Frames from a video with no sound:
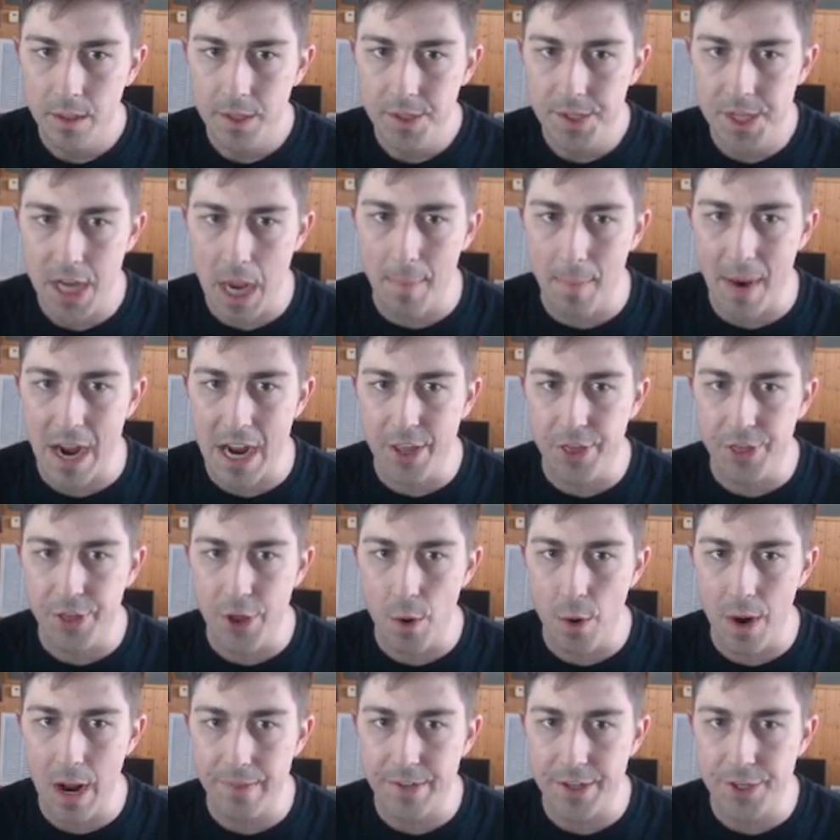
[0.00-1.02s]
See, I'm like
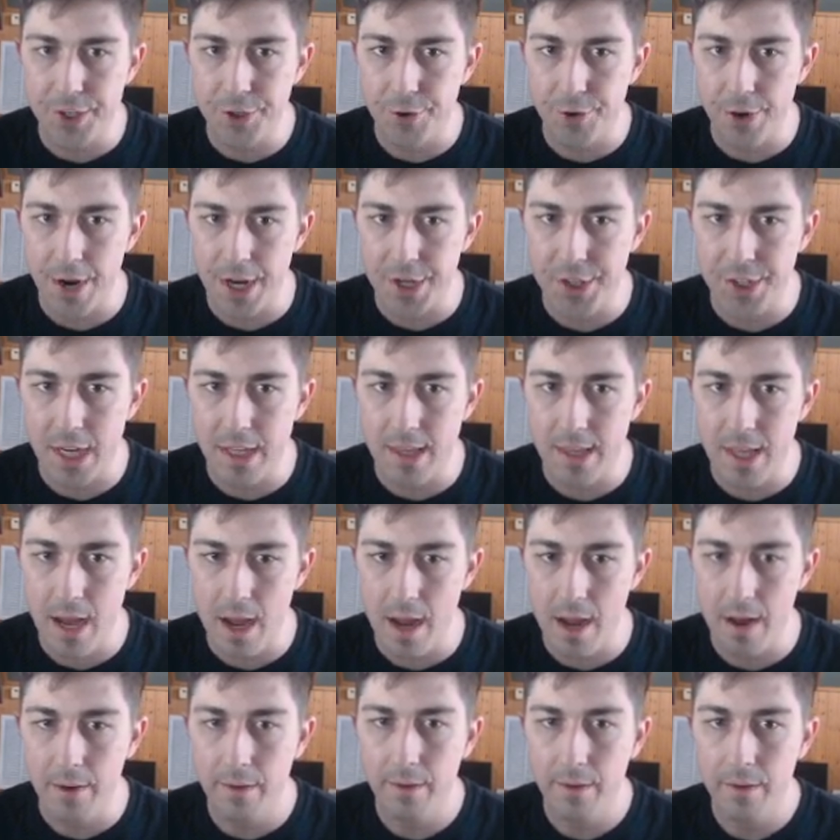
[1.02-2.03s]
throwing out these trades like
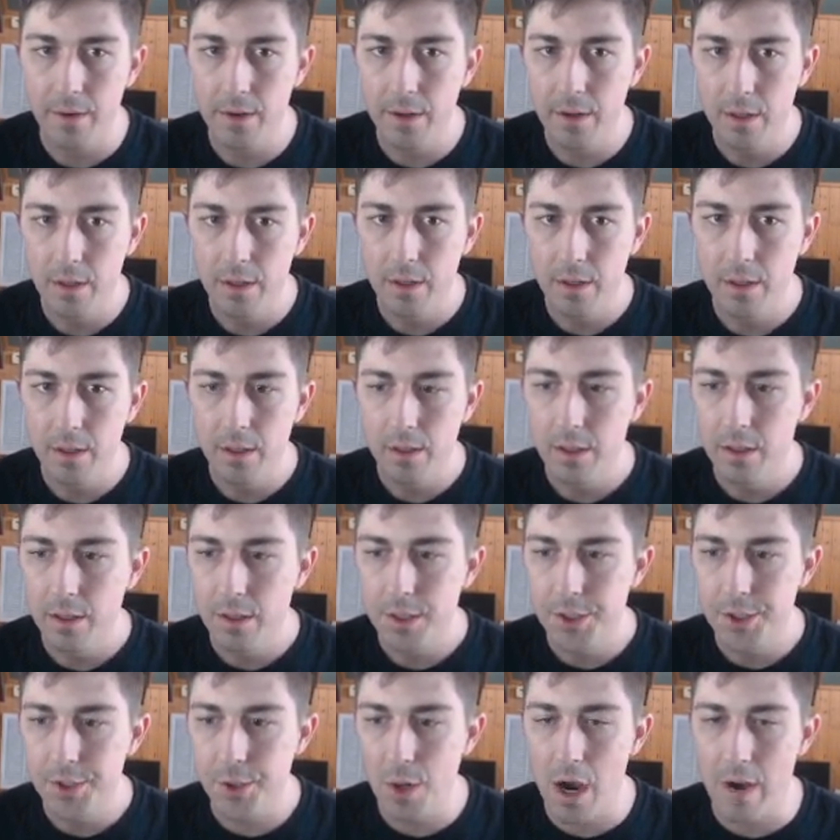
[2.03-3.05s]
that.
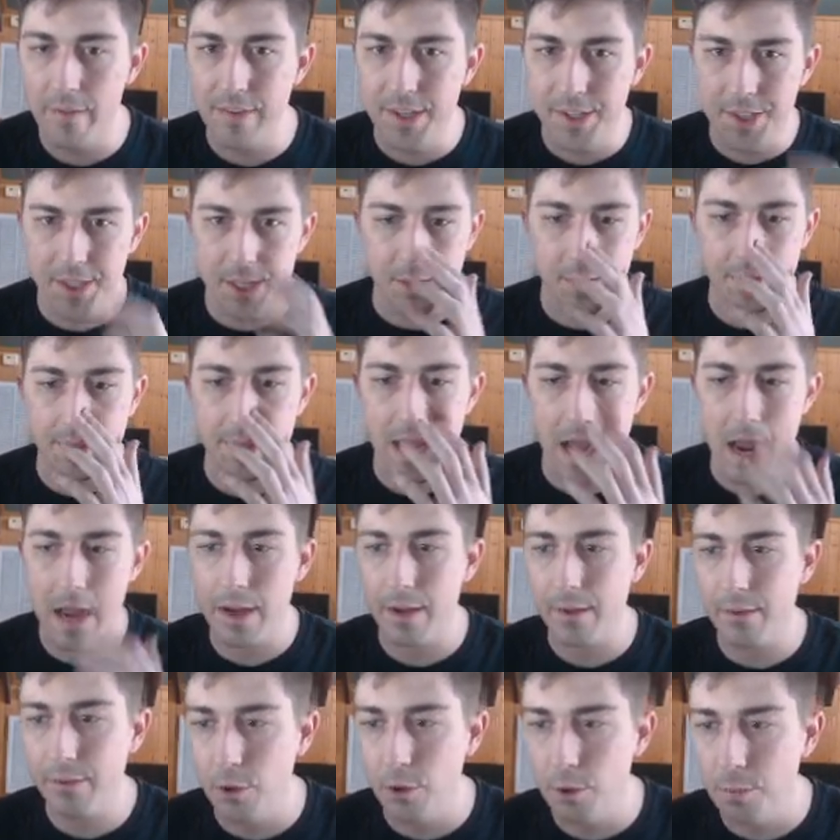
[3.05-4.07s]
So obviously with
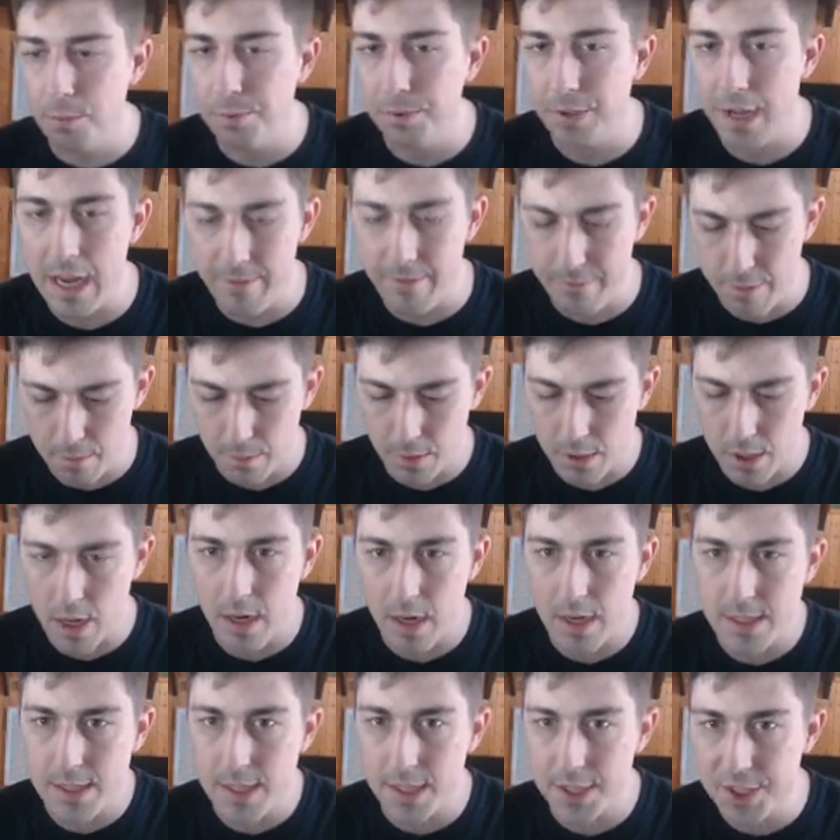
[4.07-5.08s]
that little play from
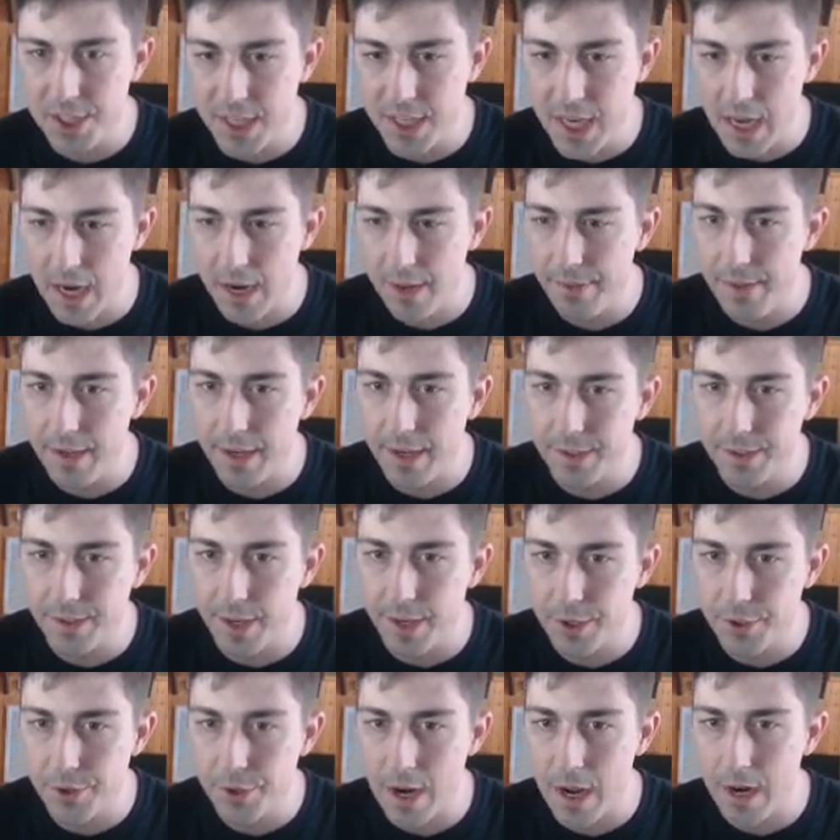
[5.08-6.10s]
Kha'Zix, you gotta think he's
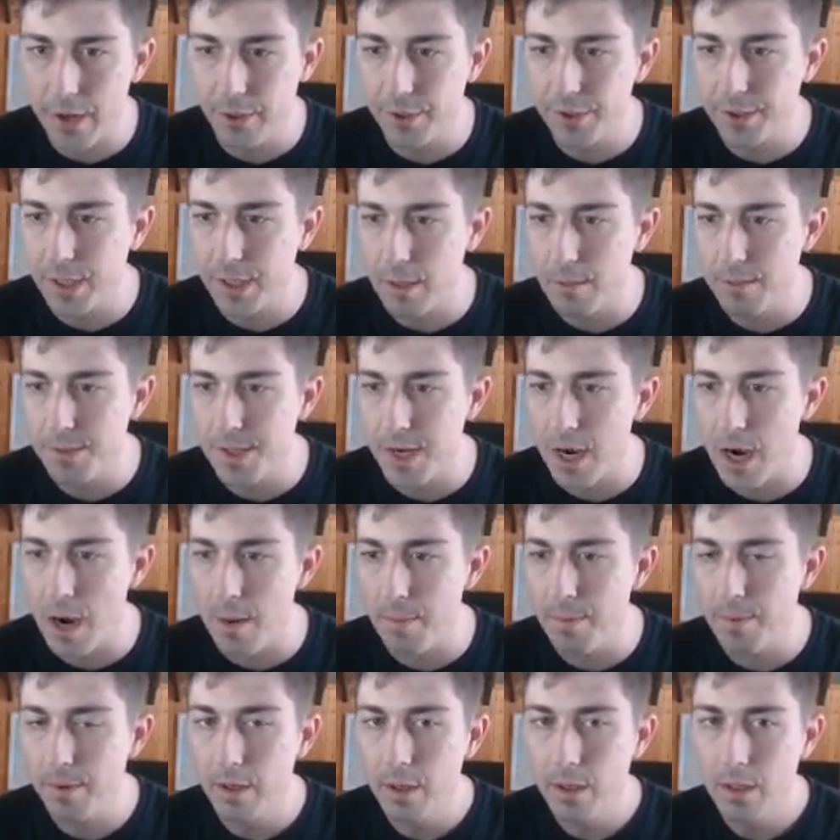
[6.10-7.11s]
gonna try to look to come
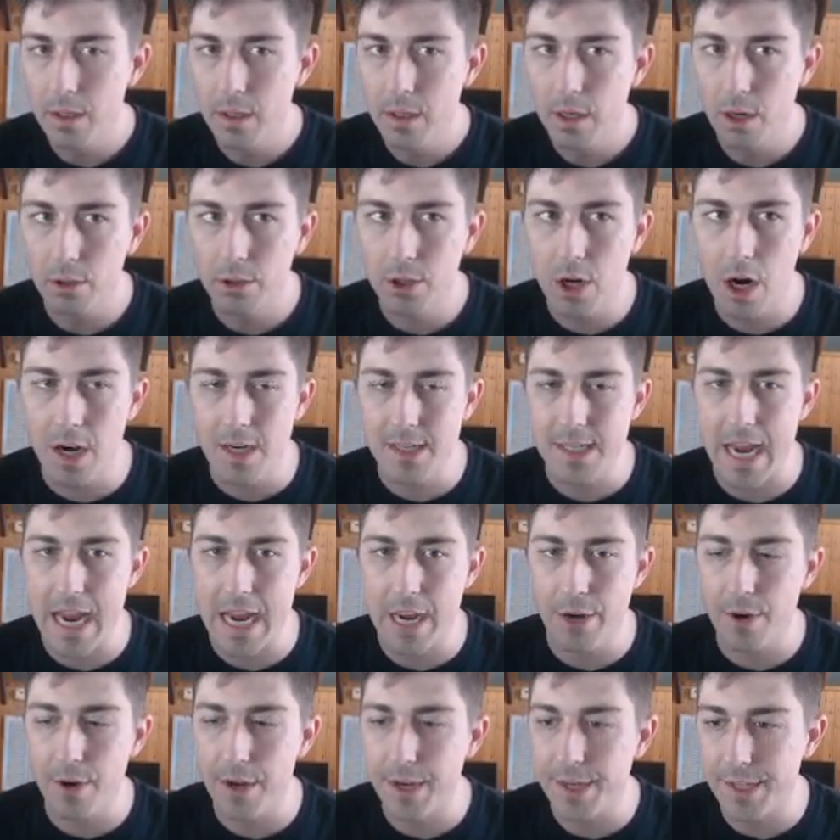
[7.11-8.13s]
top. Well, Kha'Zix
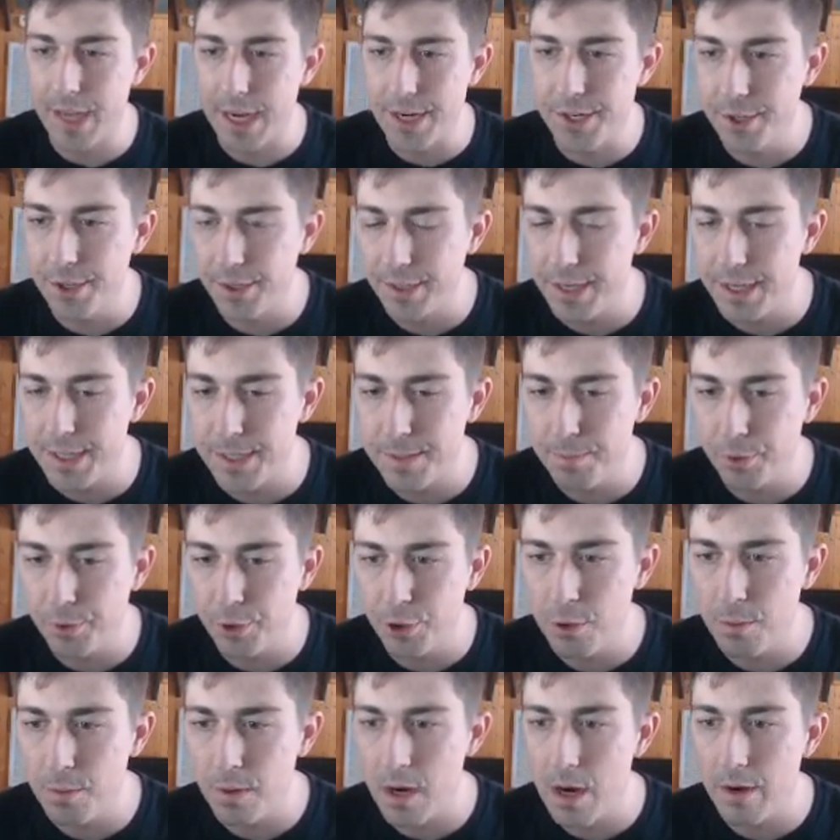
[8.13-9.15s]
angry because I took his
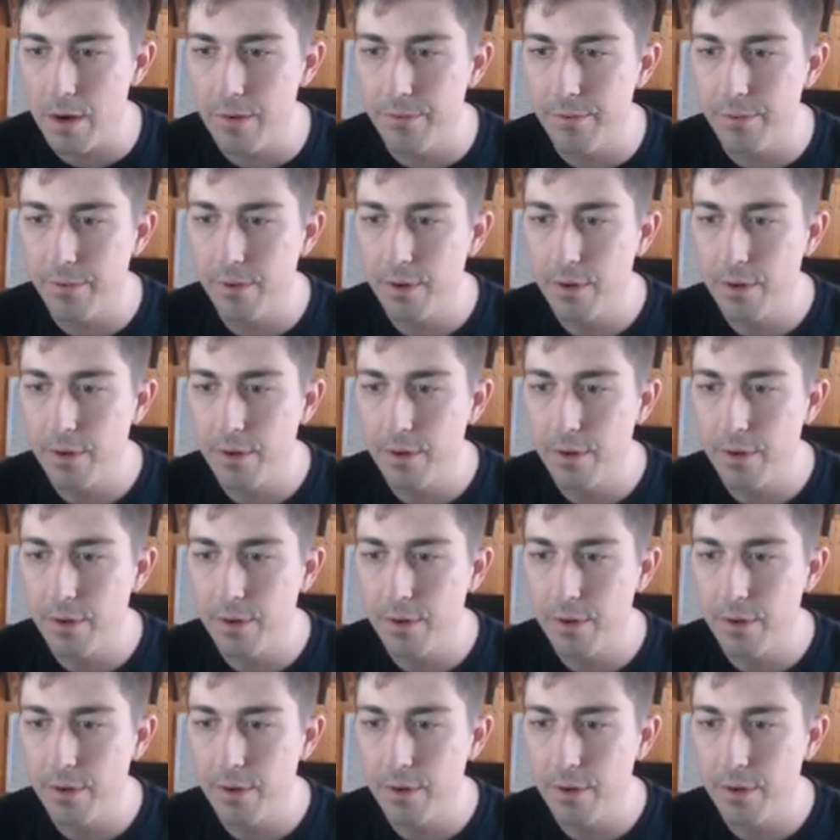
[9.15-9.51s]
blue buff.